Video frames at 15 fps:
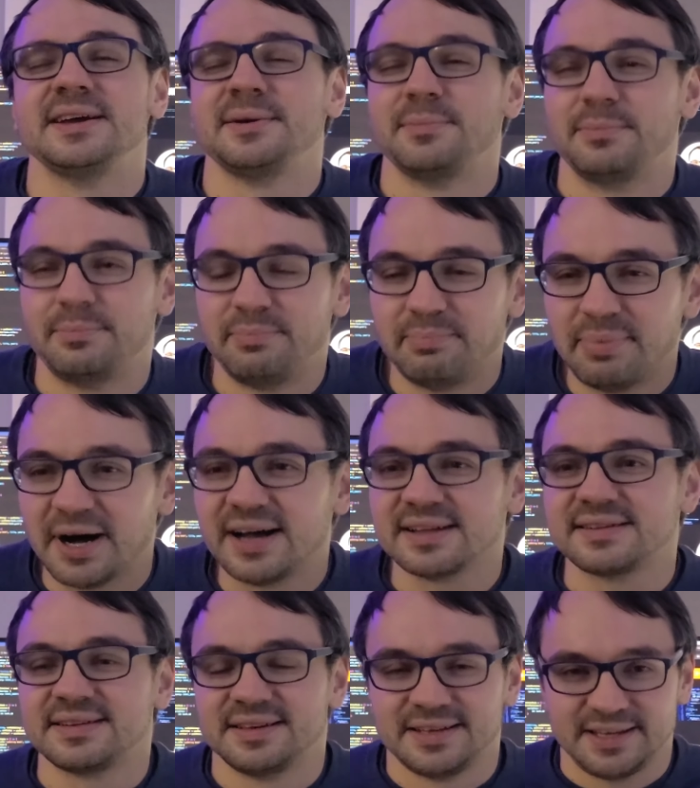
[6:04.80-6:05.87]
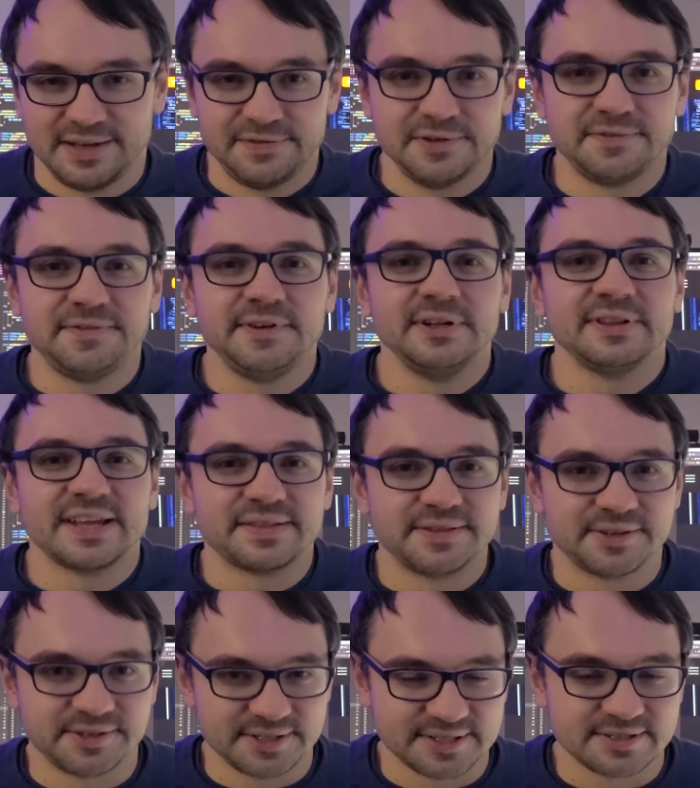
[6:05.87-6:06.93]
But if you feel that
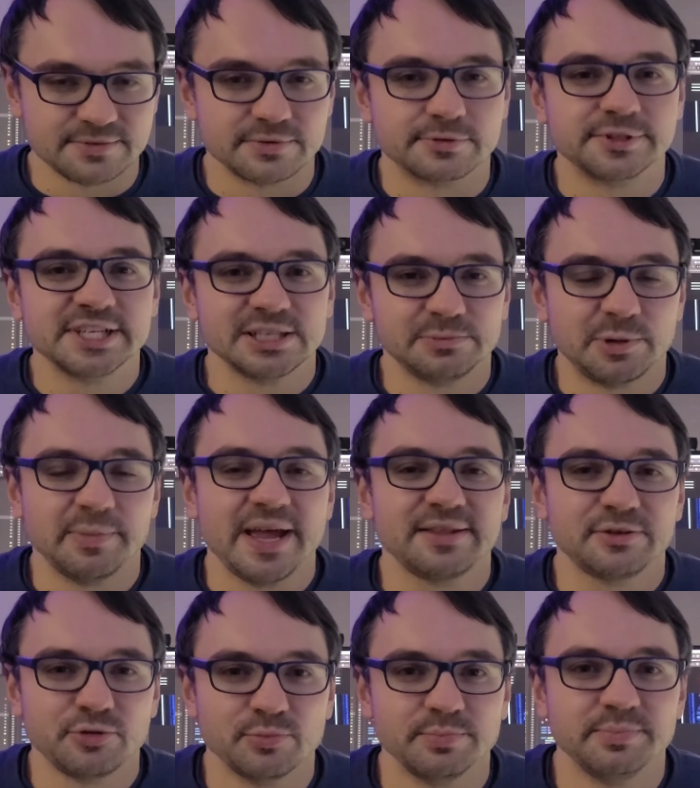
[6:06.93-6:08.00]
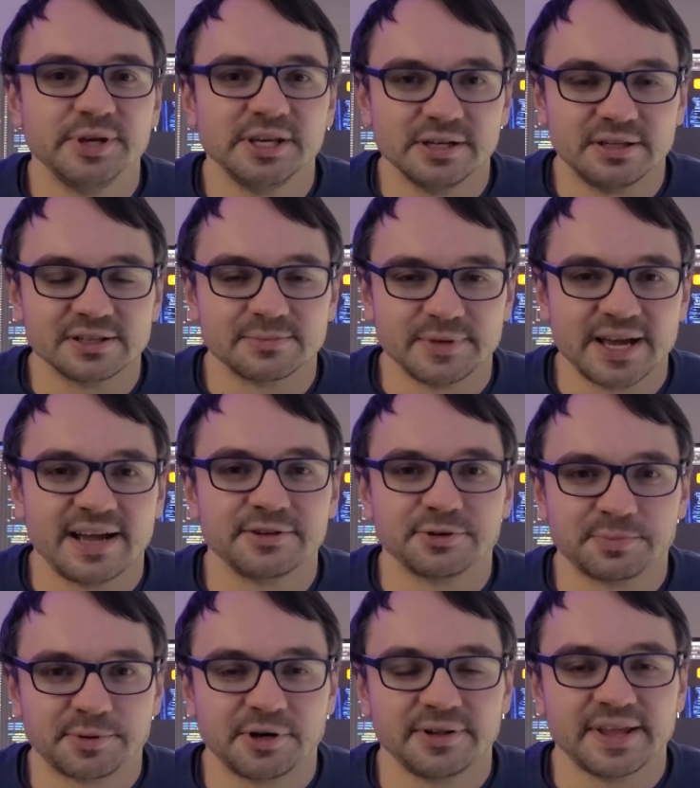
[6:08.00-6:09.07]
there is real momentum build behind your
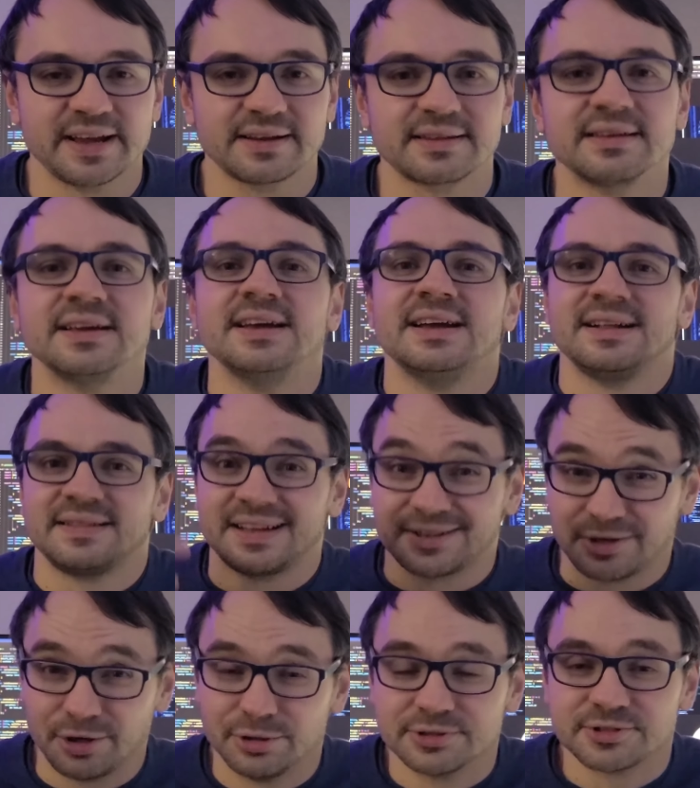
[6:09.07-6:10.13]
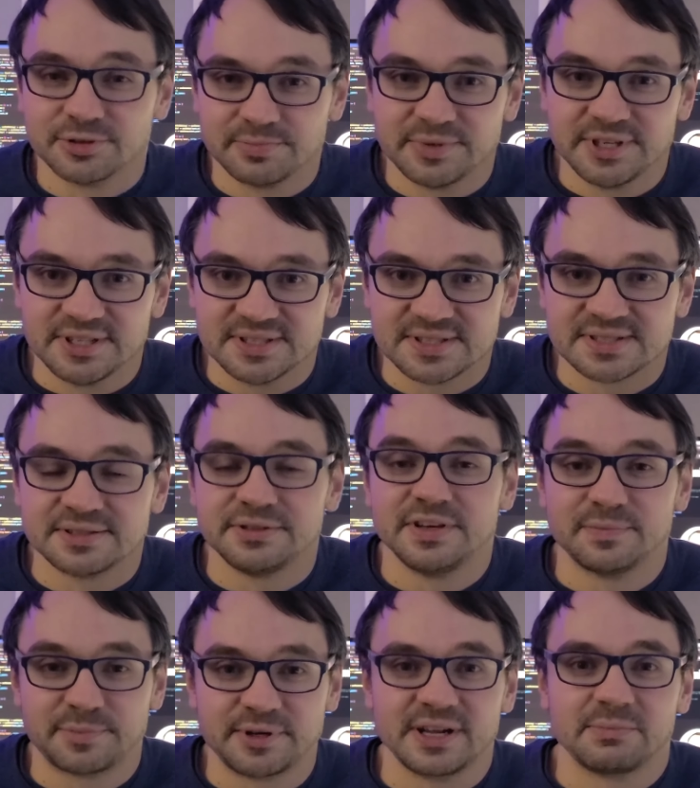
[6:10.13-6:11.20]
product, that also means you have
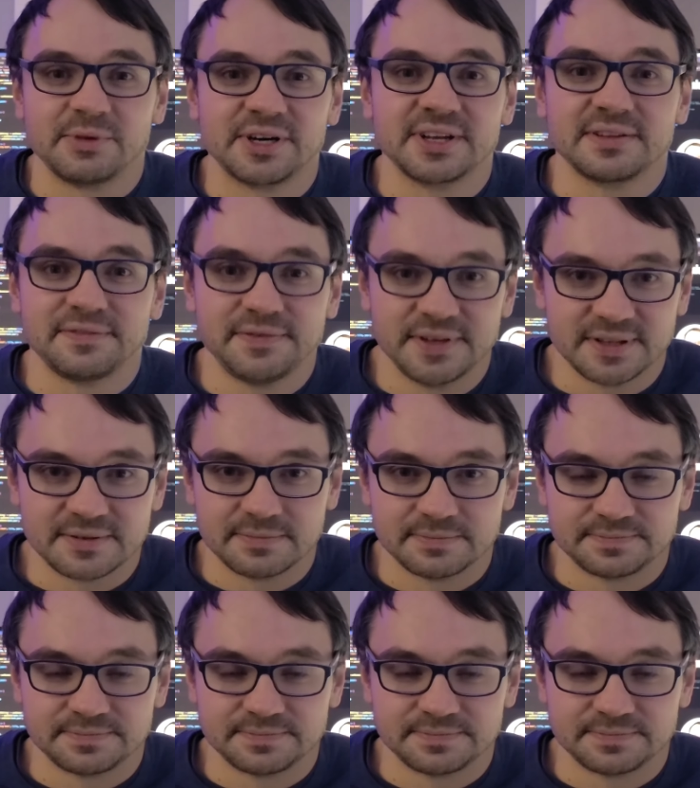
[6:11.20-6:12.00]
product market fit.